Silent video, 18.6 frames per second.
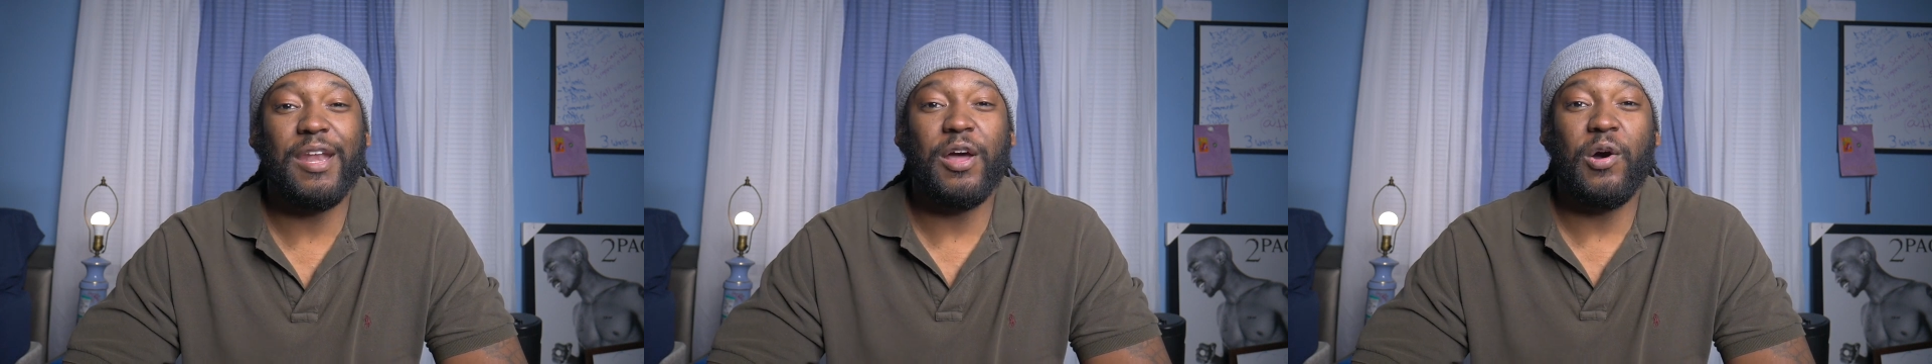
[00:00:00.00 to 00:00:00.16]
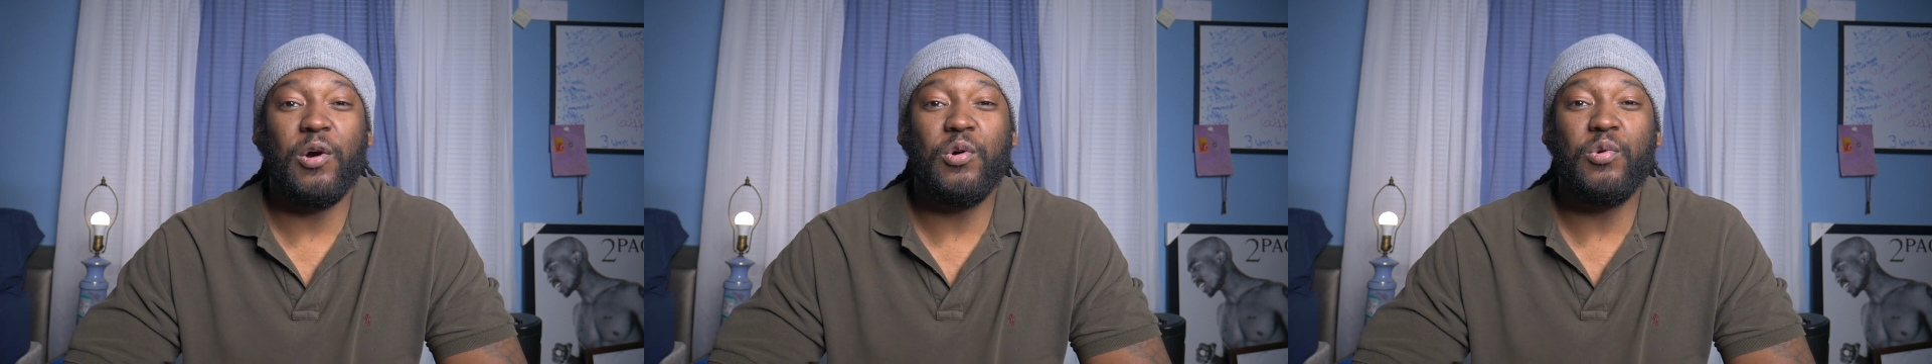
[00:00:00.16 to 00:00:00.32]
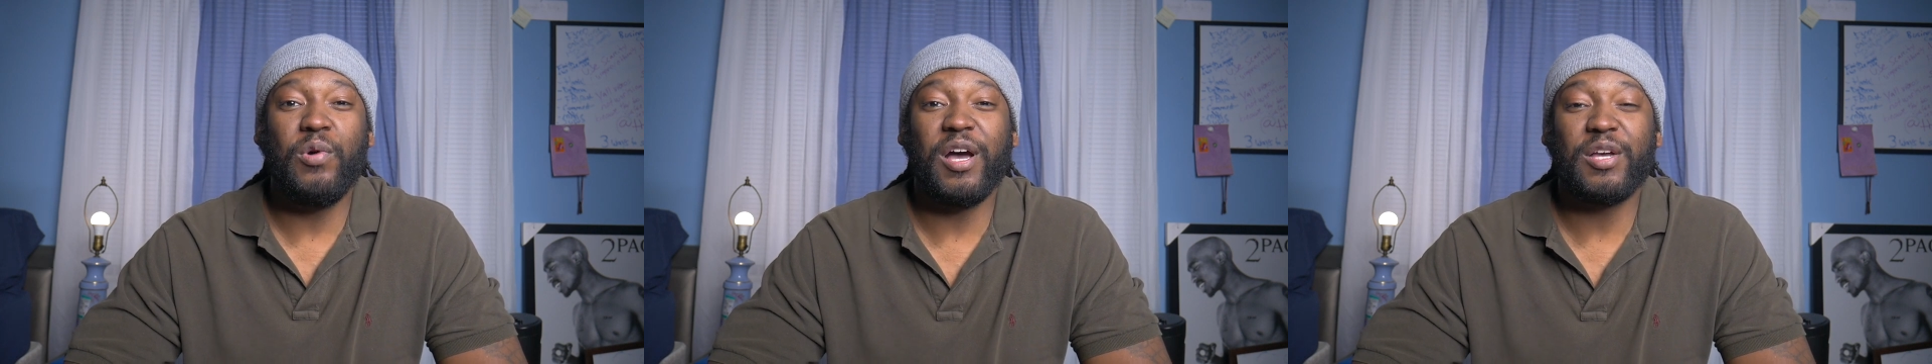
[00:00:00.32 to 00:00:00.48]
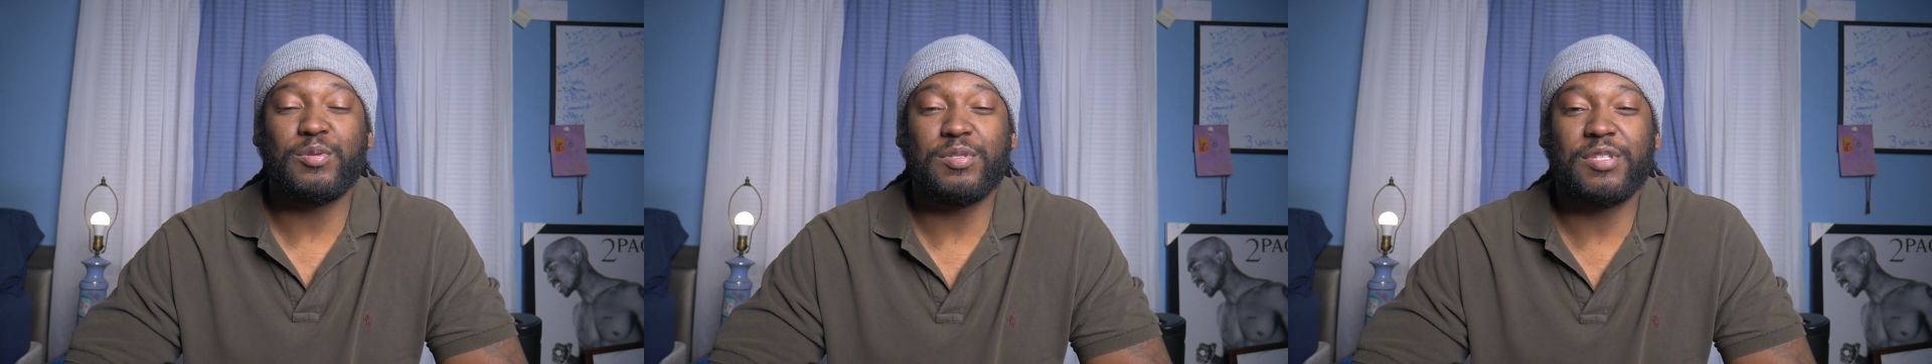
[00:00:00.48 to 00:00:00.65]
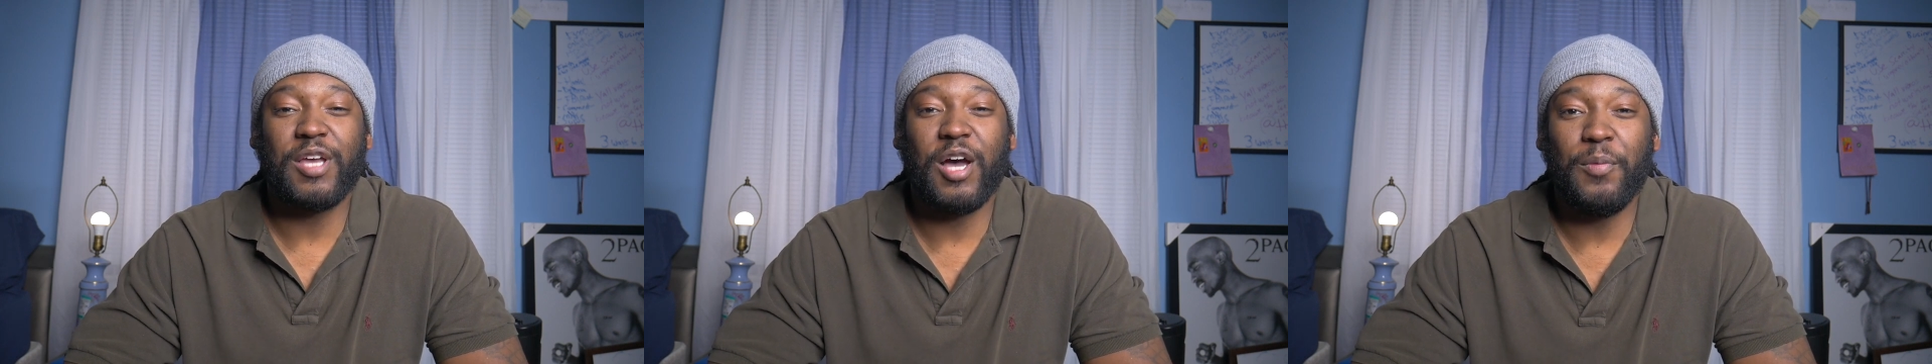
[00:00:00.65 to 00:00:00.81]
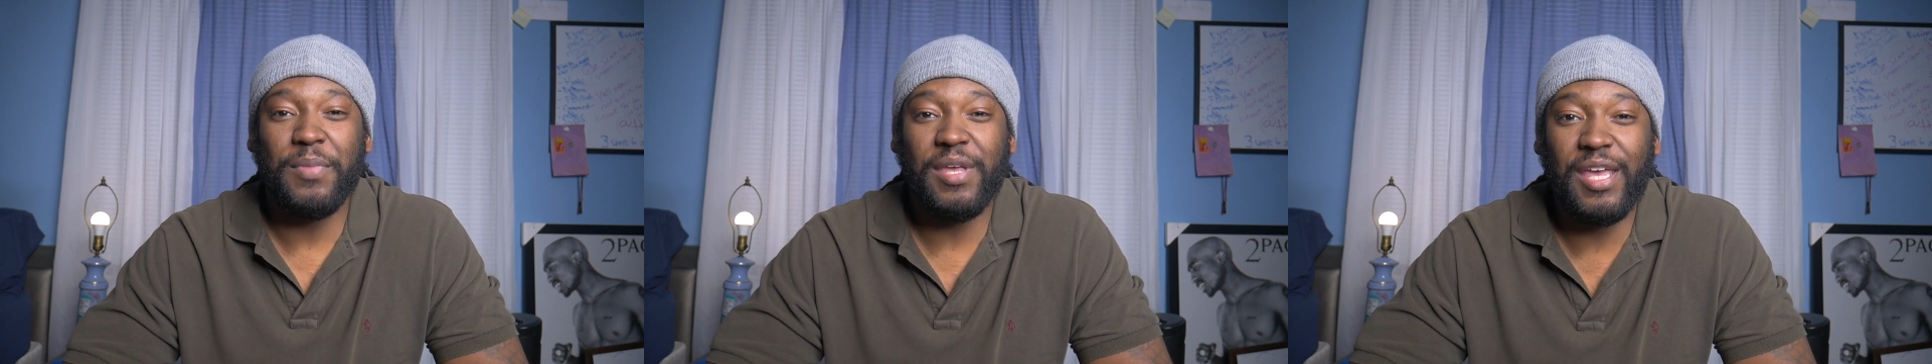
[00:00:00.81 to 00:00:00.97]
know who else was
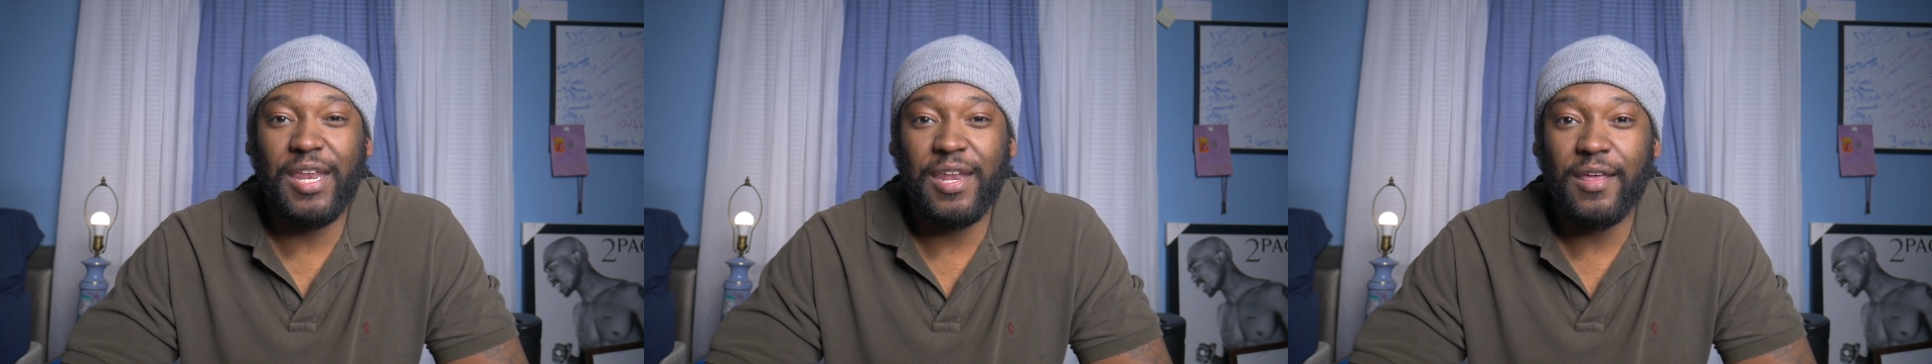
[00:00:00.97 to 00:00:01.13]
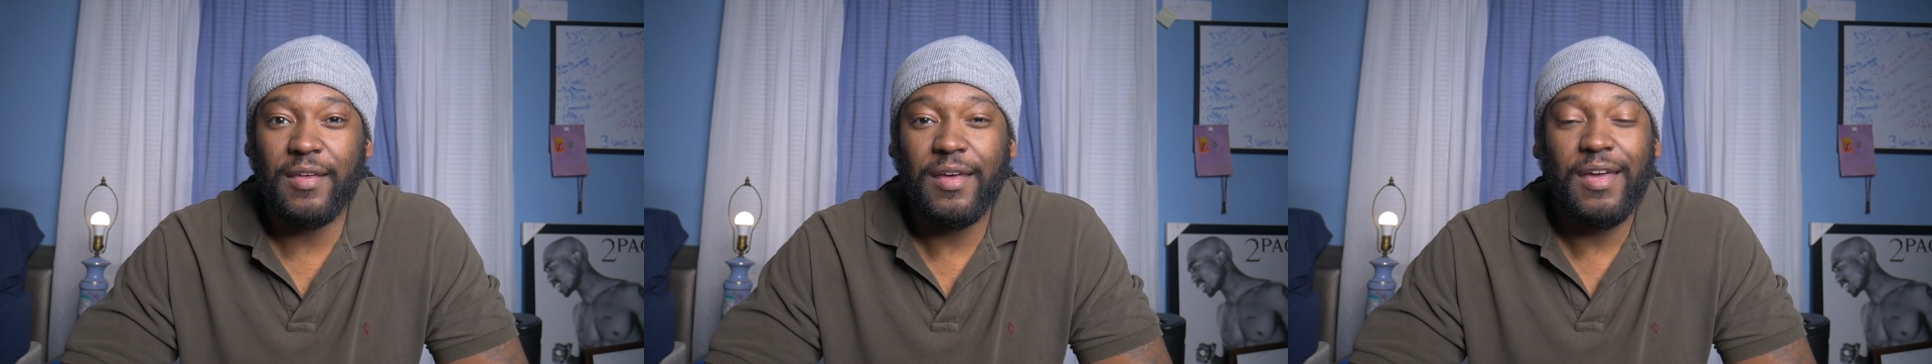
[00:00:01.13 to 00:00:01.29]
going to be in it.